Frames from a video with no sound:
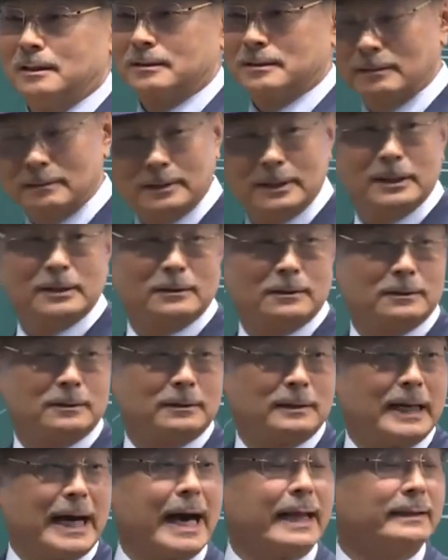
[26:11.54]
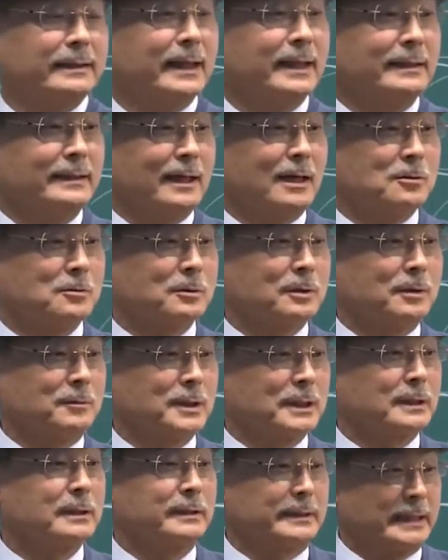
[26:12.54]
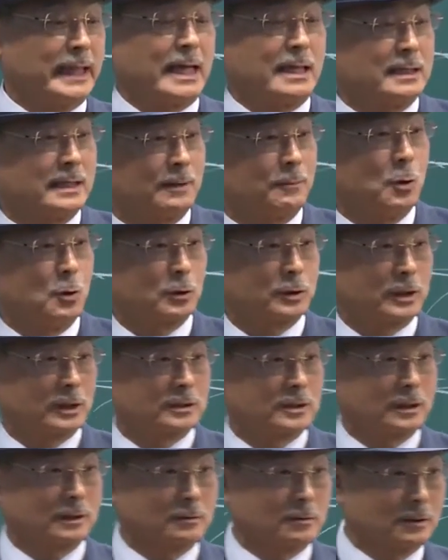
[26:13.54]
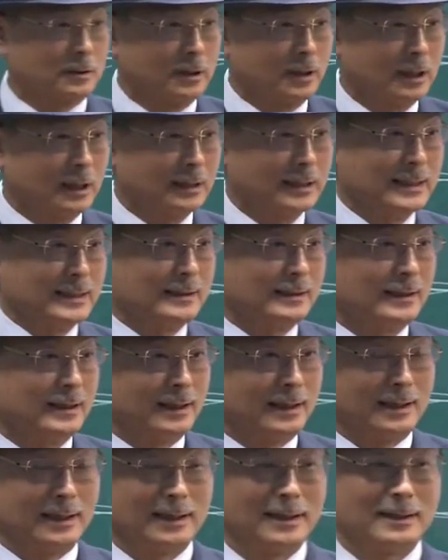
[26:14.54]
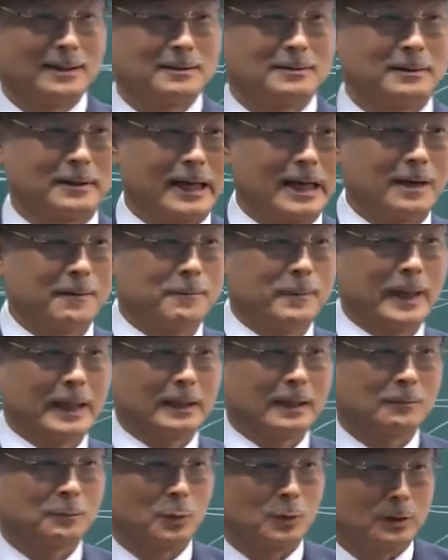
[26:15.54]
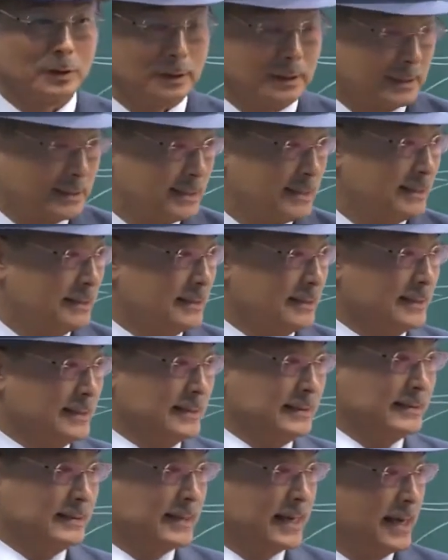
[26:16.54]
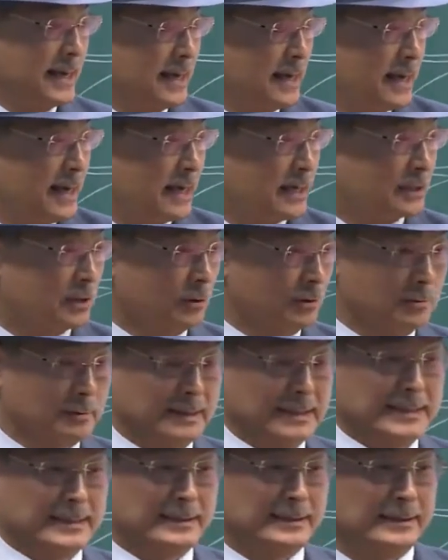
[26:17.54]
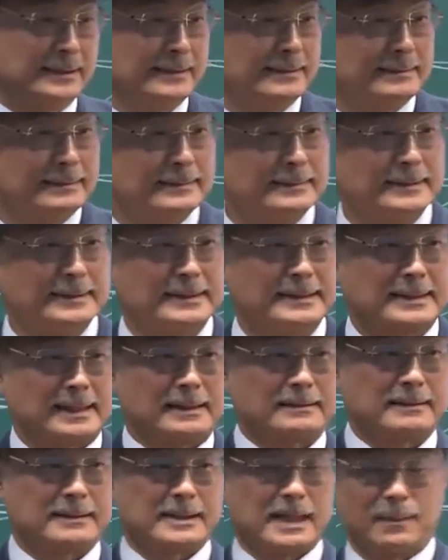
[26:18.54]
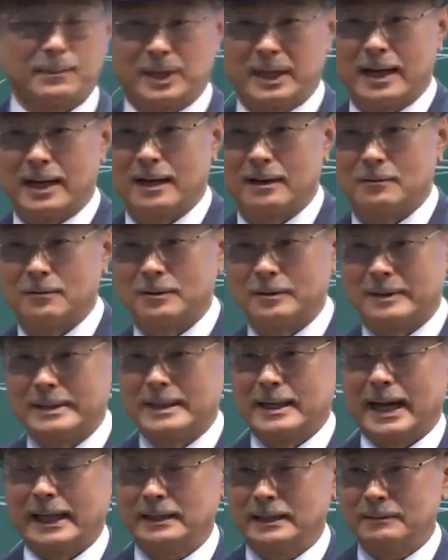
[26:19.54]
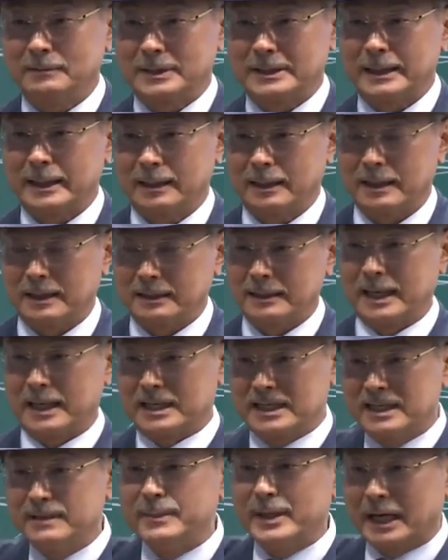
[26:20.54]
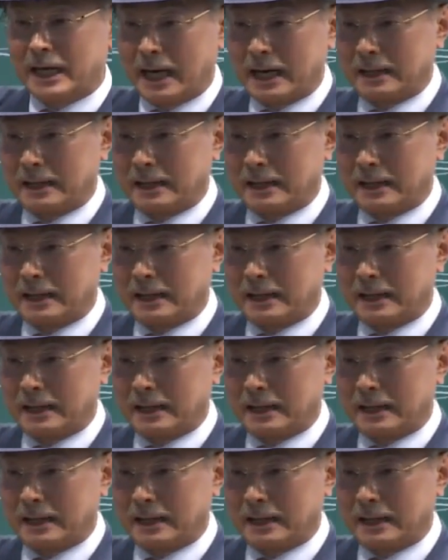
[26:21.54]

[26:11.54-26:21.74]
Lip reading: If I was told that it doesn't work in the Philippines, I would start from scratch. I would go do seminars there constantly. I would probably move to the